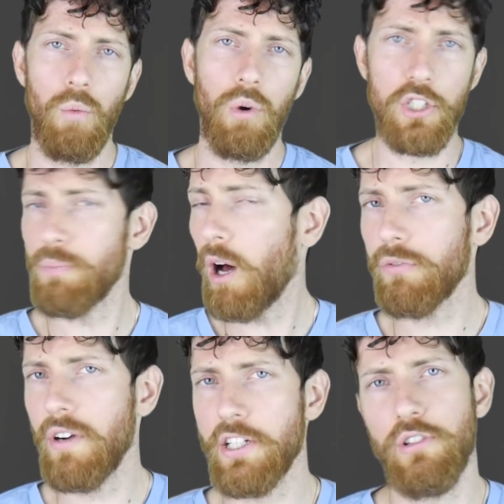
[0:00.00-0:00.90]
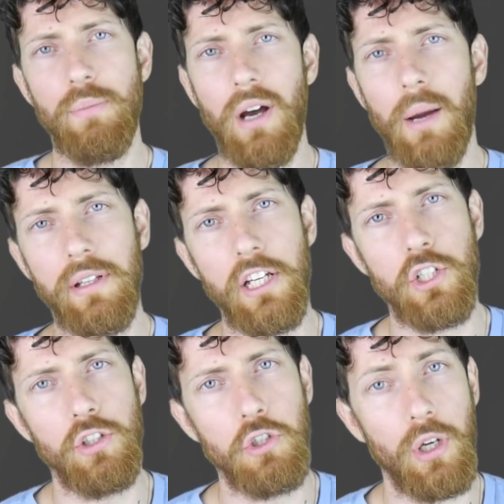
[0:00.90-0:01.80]
While a small fraction of the
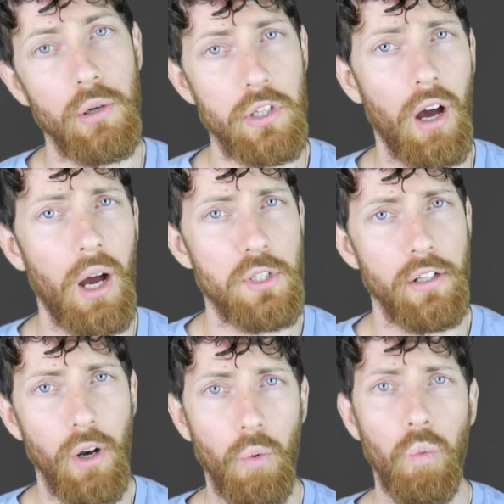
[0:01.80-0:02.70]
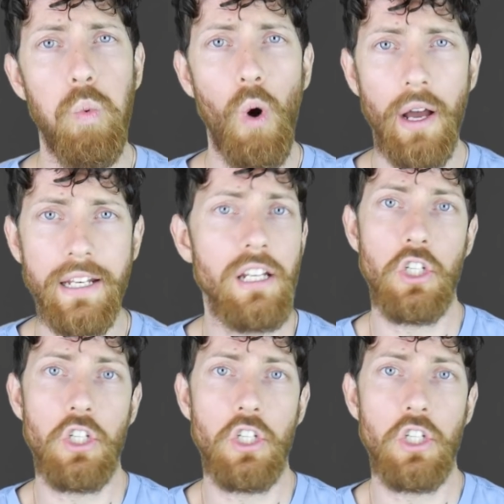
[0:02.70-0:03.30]
population chose option one,